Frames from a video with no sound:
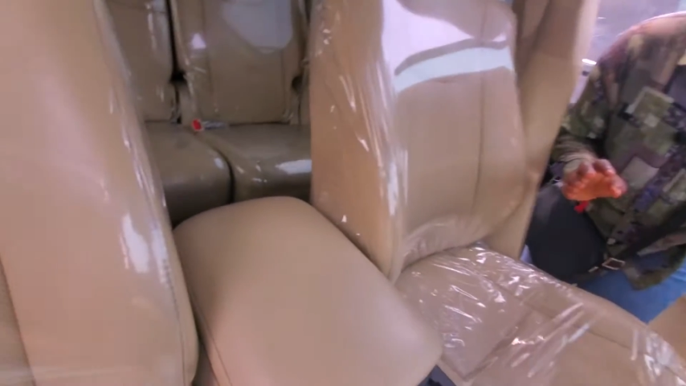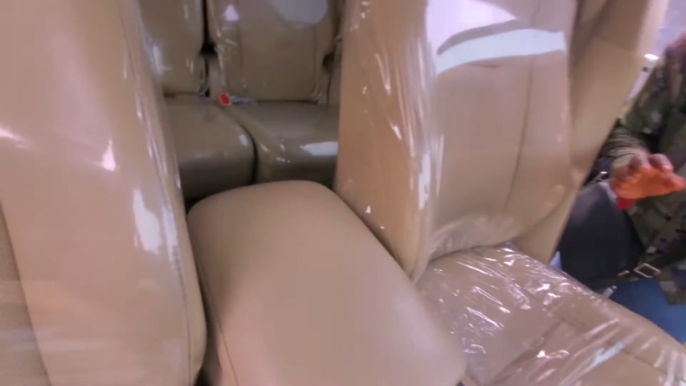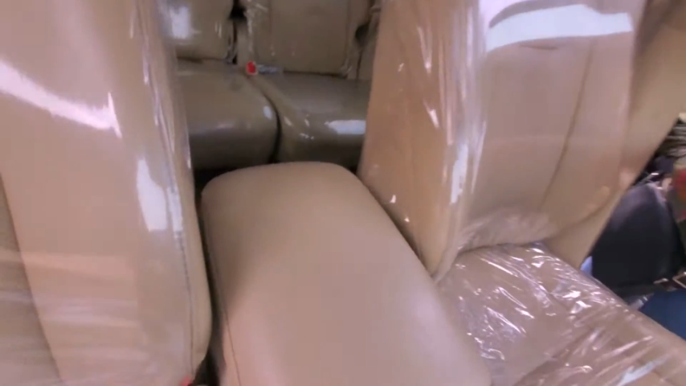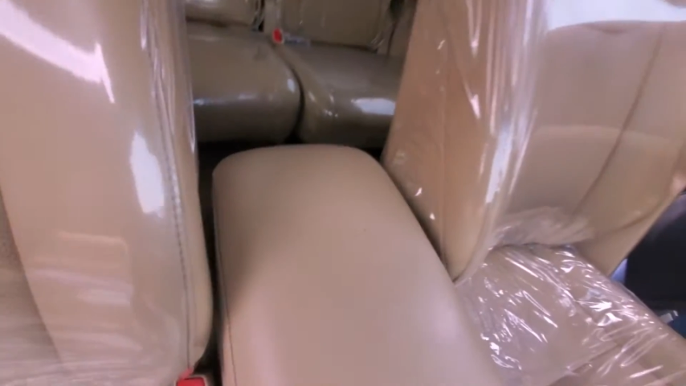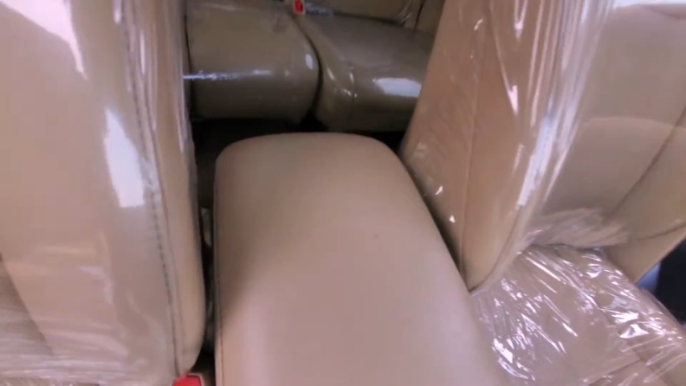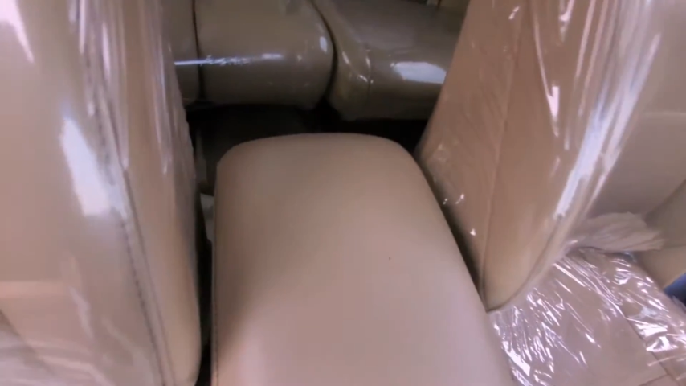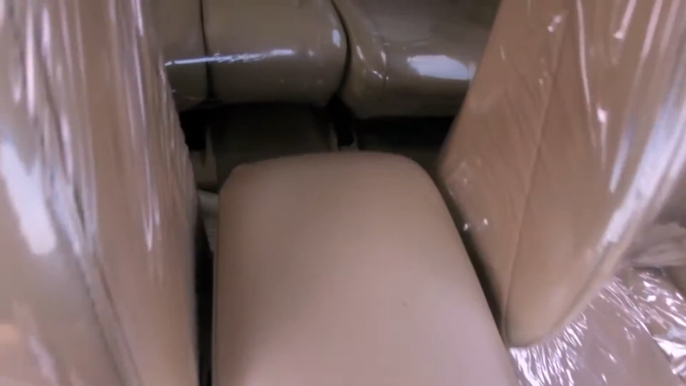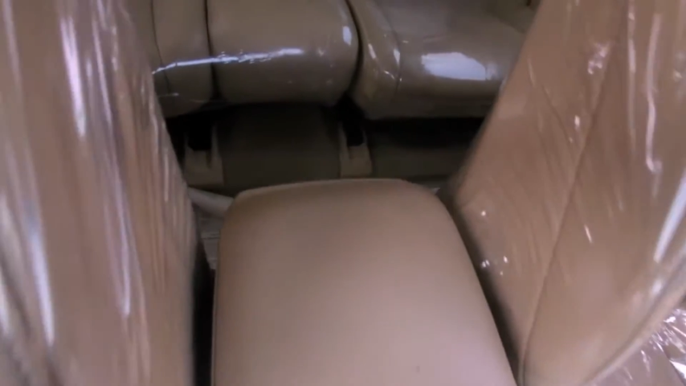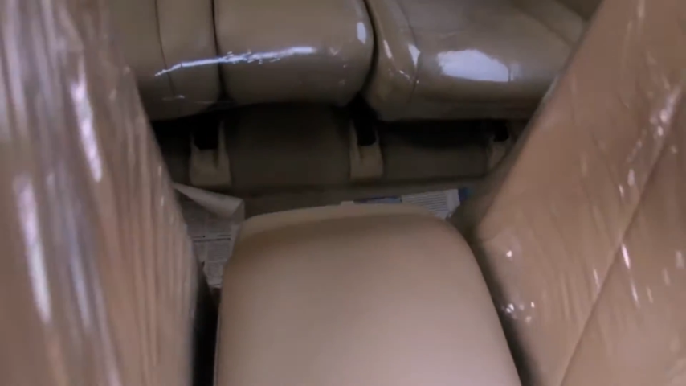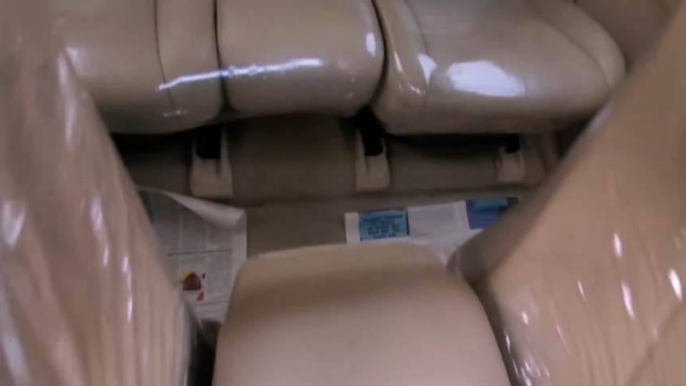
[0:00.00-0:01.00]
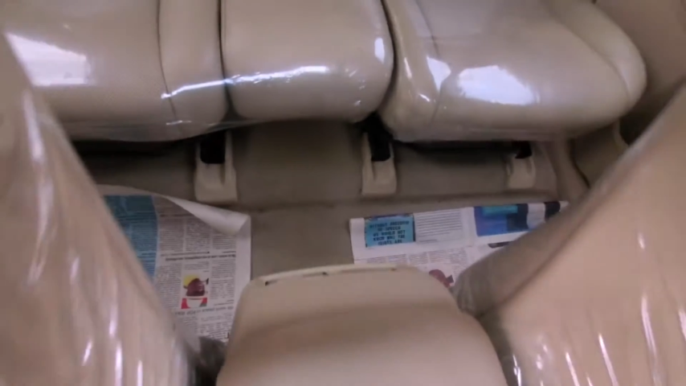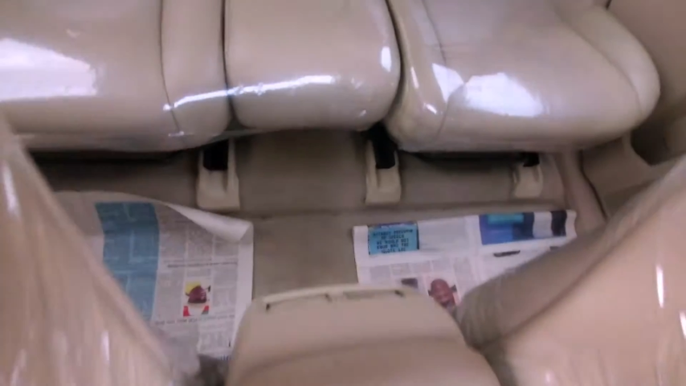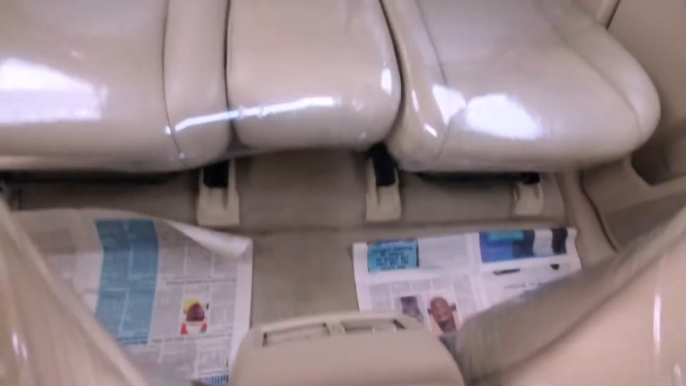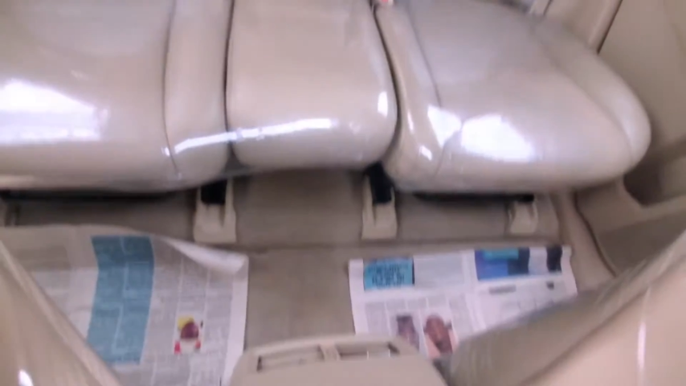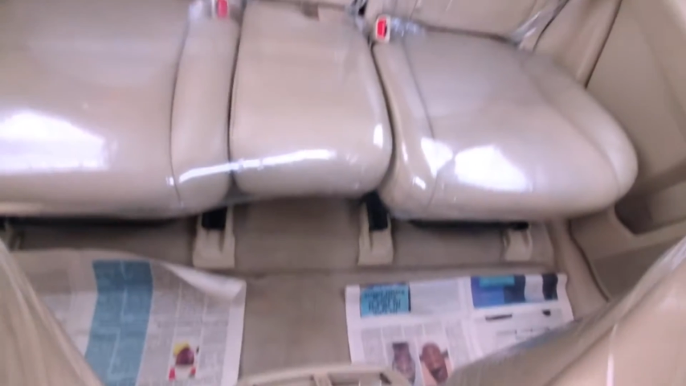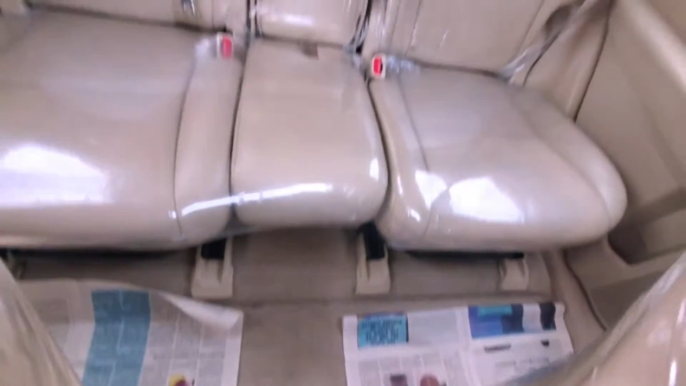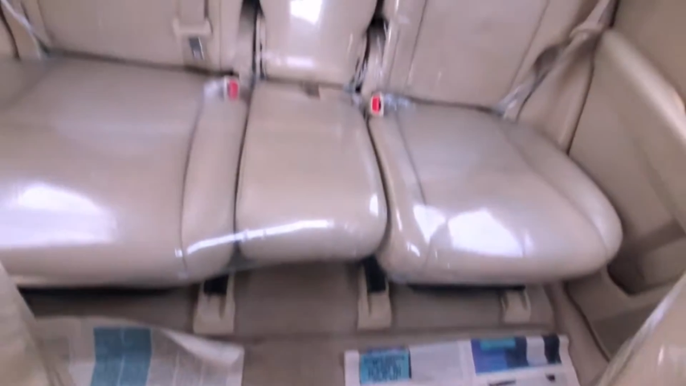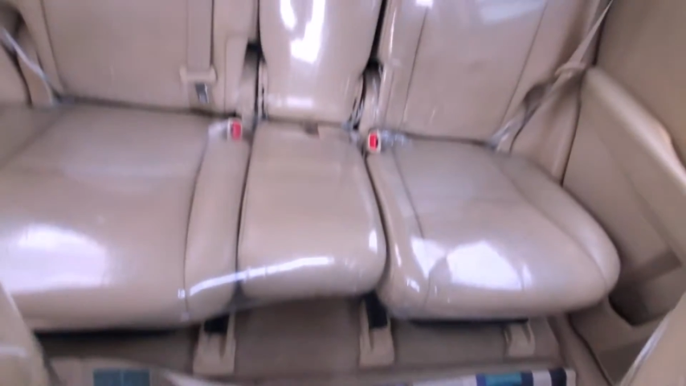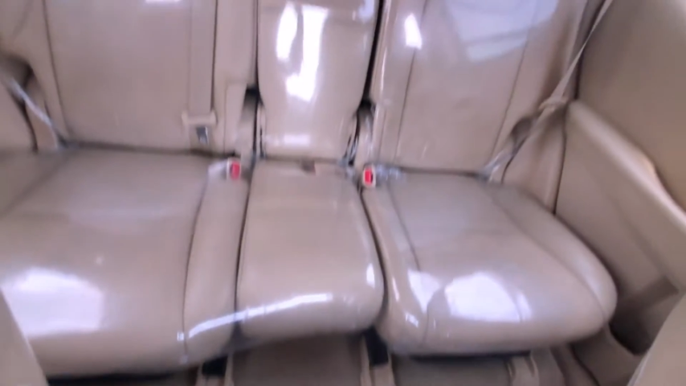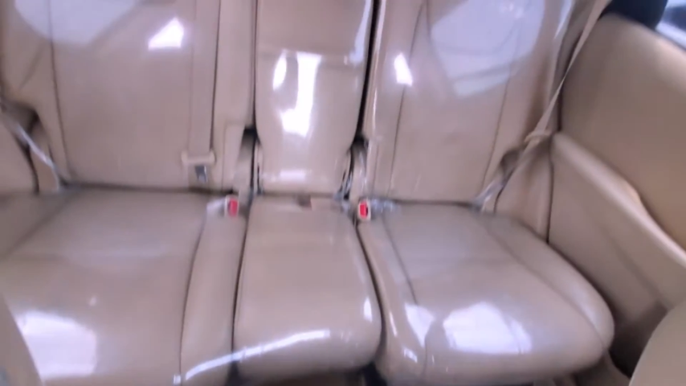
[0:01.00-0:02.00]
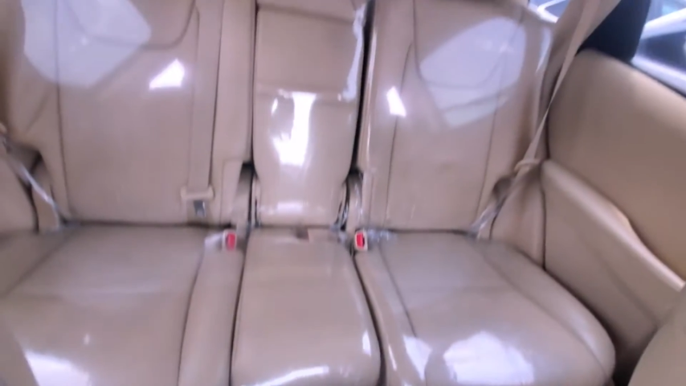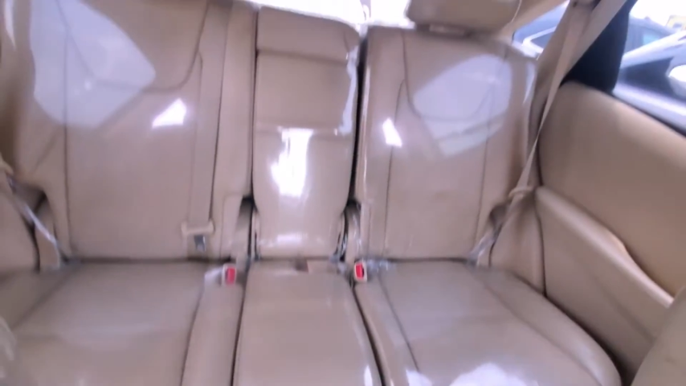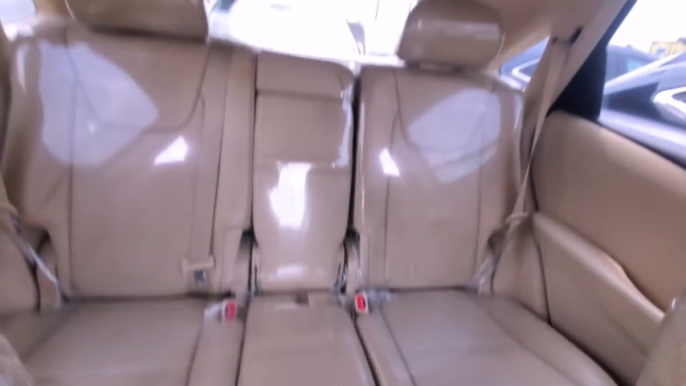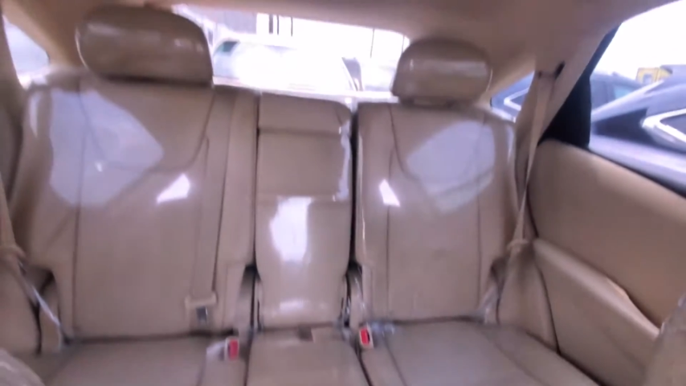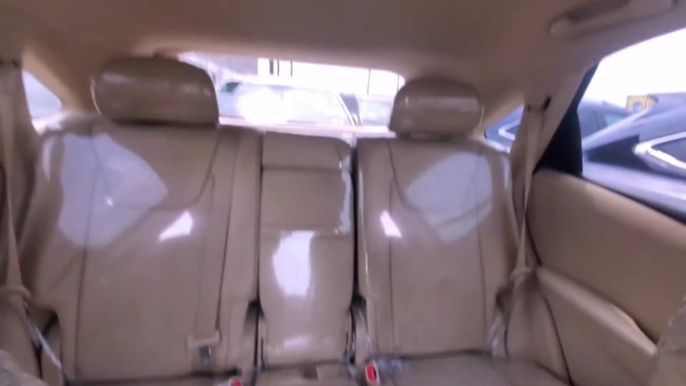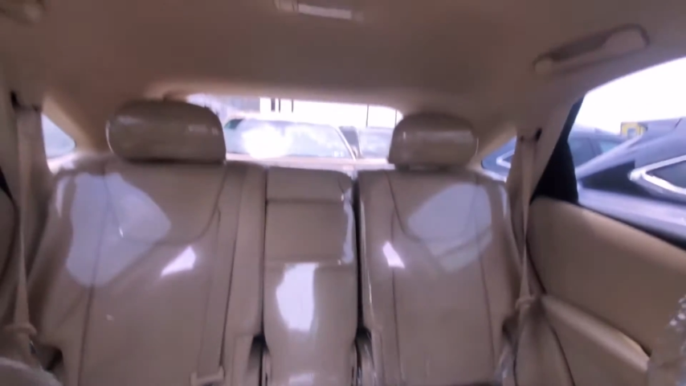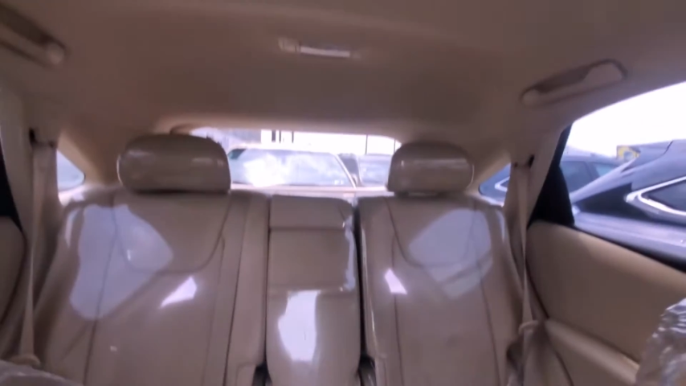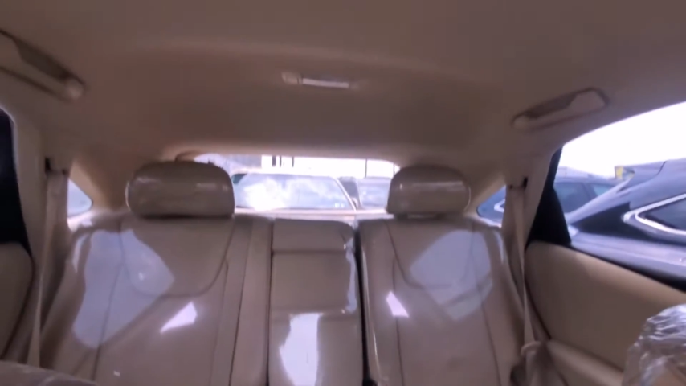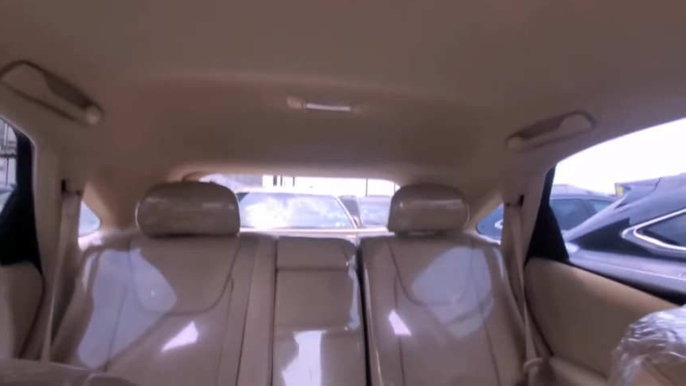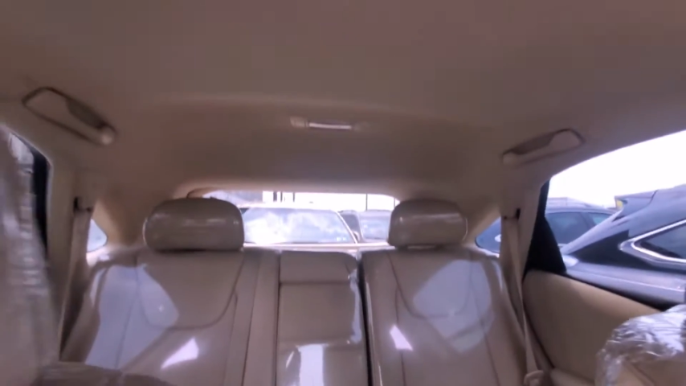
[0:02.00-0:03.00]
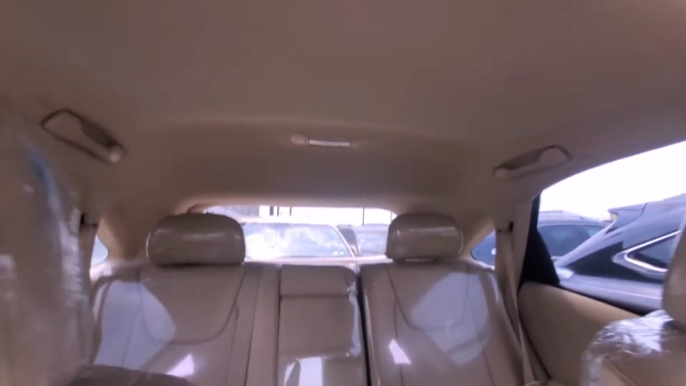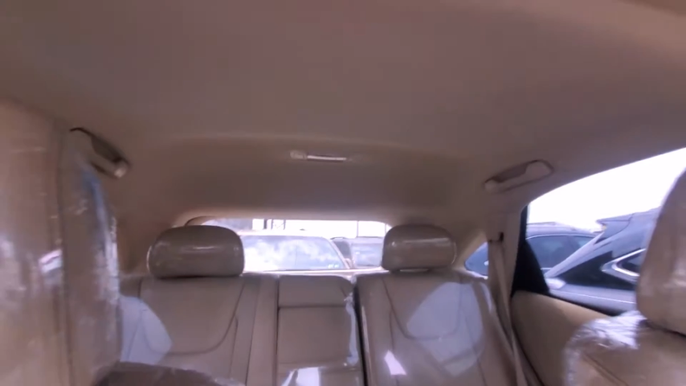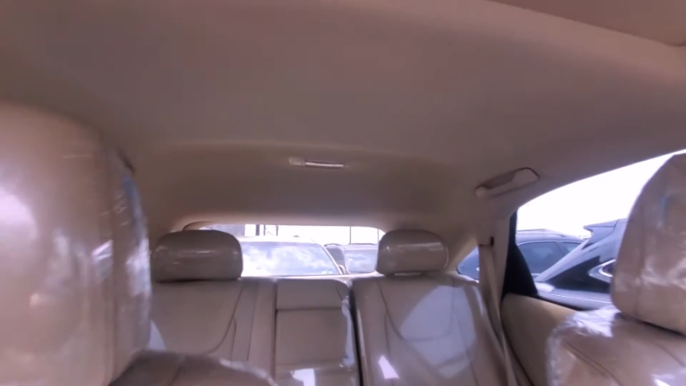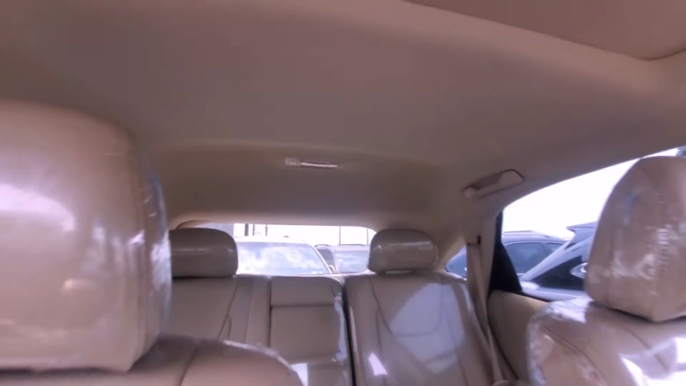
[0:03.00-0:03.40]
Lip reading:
Nobody's mouth can be seen.